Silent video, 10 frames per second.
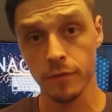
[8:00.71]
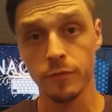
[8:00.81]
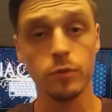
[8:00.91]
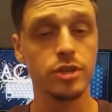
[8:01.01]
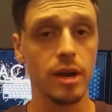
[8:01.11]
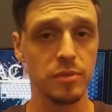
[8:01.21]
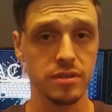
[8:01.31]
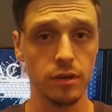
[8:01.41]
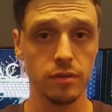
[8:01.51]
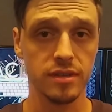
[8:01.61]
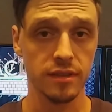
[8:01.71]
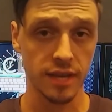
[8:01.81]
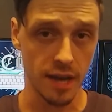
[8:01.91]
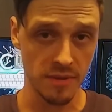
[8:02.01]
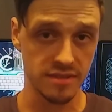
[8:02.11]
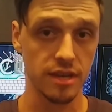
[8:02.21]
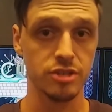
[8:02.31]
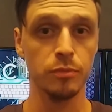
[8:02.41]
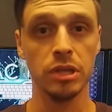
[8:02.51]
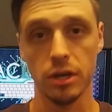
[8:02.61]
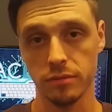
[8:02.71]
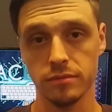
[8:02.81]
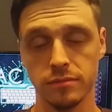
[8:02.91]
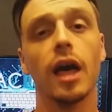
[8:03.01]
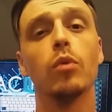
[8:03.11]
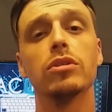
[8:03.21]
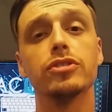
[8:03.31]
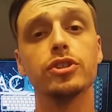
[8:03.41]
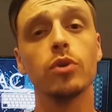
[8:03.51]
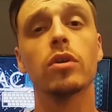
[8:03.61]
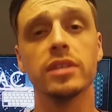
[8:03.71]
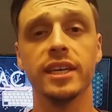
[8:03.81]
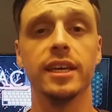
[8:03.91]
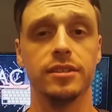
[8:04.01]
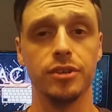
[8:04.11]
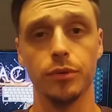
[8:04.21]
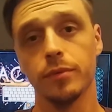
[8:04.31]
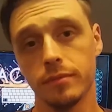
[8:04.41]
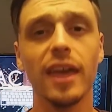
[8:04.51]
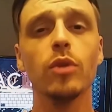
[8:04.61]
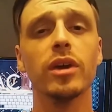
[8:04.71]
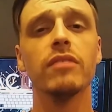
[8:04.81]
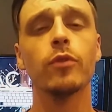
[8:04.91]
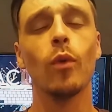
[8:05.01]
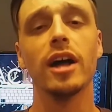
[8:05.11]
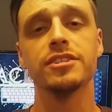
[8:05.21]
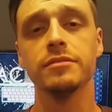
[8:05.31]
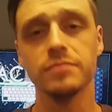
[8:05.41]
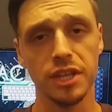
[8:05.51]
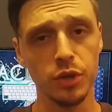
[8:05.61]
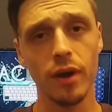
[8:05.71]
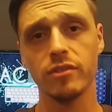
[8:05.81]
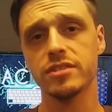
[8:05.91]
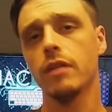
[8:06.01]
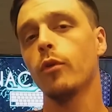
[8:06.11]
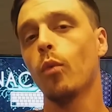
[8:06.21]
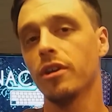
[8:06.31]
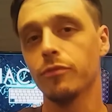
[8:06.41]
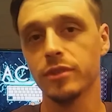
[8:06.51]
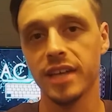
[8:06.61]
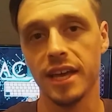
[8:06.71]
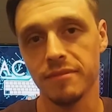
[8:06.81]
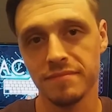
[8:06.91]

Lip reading: for future episodes in the comment section below. I will surely get to you. Thank you again for watching, and you have yourself a wonderful day.